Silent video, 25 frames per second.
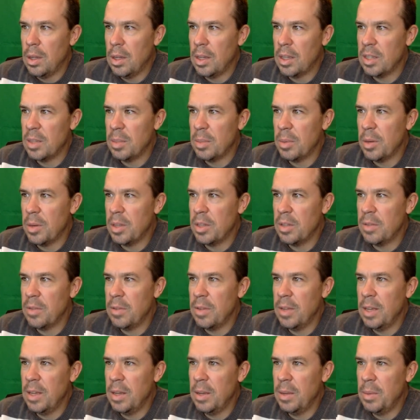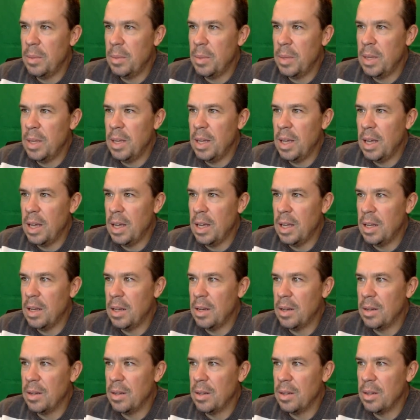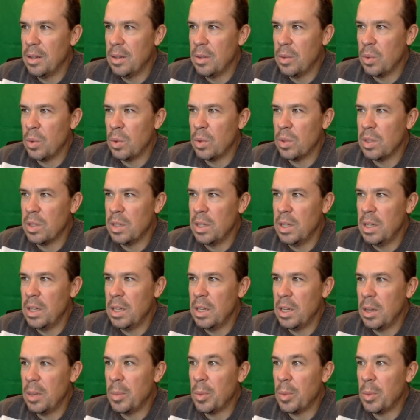ExpressVPN, the world's leading